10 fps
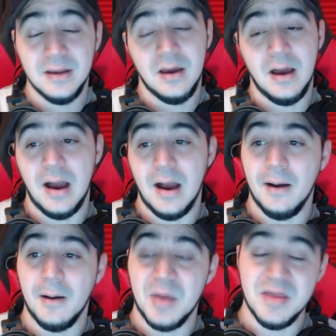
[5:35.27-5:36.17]

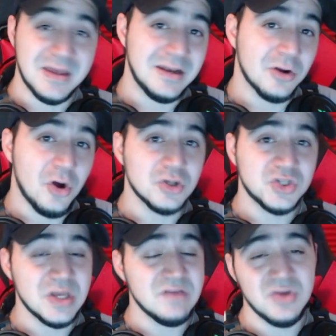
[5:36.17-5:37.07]
And then it'll also
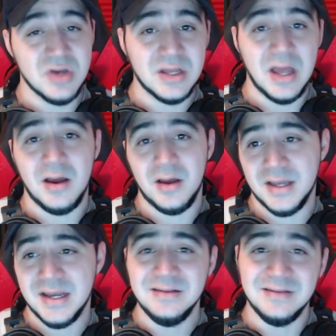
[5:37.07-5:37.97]
give you
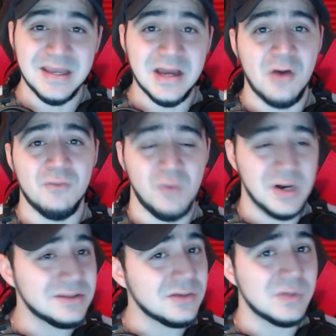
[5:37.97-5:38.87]
an idea of
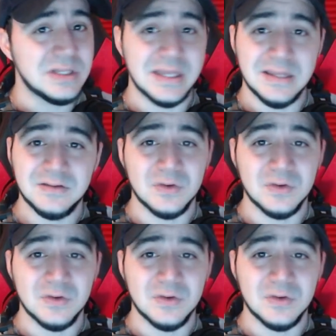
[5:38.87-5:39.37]
what they're really into.